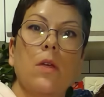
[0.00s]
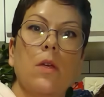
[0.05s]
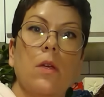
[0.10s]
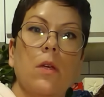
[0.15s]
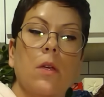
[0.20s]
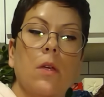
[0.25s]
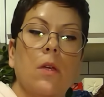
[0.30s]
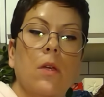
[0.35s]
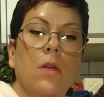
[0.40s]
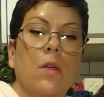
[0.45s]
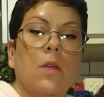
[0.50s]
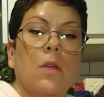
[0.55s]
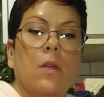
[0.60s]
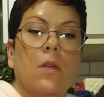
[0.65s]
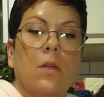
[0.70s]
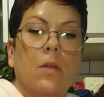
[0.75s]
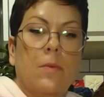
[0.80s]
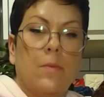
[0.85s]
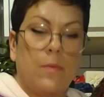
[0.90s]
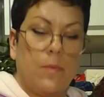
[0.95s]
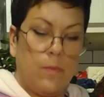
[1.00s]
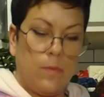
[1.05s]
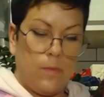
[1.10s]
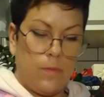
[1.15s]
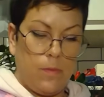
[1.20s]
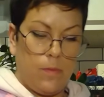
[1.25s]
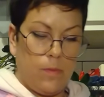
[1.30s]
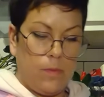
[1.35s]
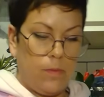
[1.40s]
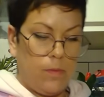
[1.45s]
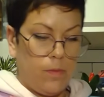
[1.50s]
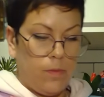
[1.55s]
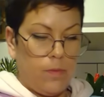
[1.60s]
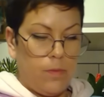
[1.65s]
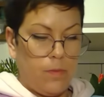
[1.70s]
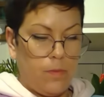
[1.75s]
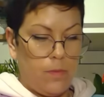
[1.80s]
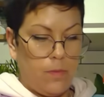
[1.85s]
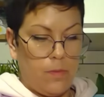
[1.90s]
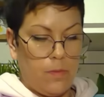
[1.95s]

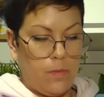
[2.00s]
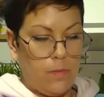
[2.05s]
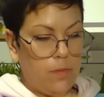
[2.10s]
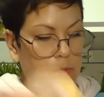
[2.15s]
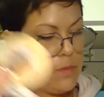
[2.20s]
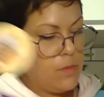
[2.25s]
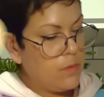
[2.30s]
[no speech]